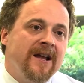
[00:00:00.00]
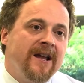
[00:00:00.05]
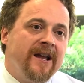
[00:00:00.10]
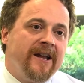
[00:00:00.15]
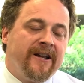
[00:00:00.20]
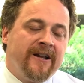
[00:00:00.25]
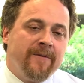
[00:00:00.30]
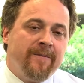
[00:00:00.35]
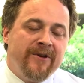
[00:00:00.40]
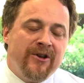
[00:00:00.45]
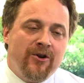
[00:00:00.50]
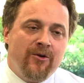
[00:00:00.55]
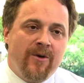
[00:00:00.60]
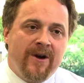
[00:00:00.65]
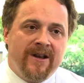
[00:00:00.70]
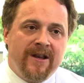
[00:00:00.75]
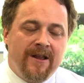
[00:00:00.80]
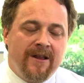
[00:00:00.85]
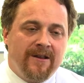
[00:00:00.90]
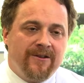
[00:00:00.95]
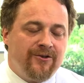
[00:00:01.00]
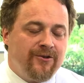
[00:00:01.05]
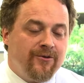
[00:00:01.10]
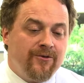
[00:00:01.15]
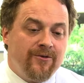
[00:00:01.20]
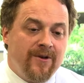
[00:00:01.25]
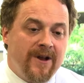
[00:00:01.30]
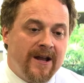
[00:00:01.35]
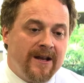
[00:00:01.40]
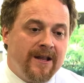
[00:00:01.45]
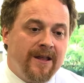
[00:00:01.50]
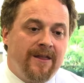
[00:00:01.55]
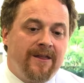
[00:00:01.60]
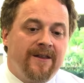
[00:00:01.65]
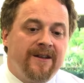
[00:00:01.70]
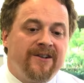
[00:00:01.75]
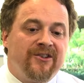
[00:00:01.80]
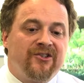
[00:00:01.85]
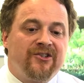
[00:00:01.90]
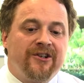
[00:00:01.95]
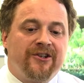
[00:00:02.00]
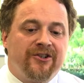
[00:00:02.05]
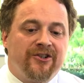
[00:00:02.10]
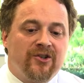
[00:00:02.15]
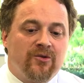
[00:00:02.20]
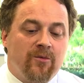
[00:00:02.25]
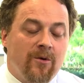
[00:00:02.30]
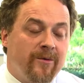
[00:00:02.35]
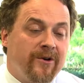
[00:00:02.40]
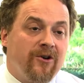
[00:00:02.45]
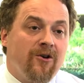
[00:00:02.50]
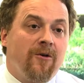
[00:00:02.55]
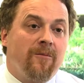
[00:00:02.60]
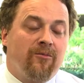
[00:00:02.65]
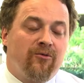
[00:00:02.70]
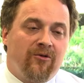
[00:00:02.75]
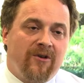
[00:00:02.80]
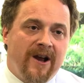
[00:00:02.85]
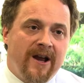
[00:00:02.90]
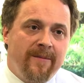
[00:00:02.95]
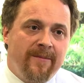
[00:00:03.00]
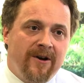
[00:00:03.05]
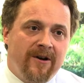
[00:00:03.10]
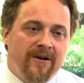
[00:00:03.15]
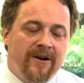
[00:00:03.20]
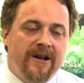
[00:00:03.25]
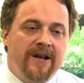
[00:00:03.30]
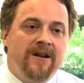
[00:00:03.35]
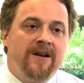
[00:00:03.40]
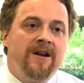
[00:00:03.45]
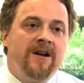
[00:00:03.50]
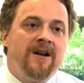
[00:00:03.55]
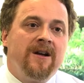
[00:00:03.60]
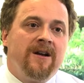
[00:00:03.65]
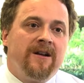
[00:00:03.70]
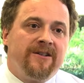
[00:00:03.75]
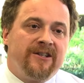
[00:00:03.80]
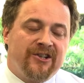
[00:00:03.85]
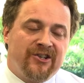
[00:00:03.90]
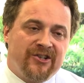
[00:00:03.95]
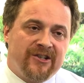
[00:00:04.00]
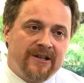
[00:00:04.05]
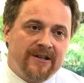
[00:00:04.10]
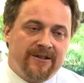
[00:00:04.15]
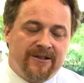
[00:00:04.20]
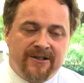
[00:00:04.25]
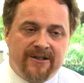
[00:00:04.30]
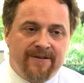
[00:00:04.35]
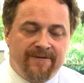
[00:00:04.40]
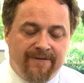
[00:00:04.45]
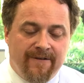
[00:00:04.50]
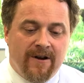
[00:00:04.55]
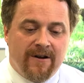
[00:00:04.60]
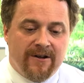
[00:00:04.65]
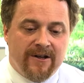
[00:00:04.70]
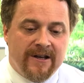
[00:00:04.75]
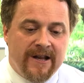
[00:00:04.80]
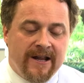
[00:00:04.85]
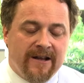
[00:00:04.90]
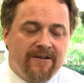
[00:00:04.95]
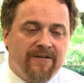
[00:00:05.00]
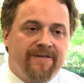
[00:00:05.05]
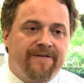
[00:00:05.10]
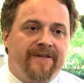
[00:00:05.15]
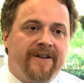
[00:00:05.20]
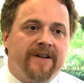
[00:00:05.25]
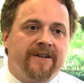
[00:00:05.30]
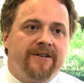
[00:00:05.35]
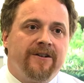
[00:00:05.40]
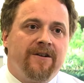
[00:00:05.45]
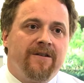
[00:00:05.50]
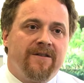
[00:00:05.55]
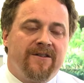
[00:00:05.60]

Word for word: It could be due, any, due to anything such as what we call primary Testicular a gonadal failure.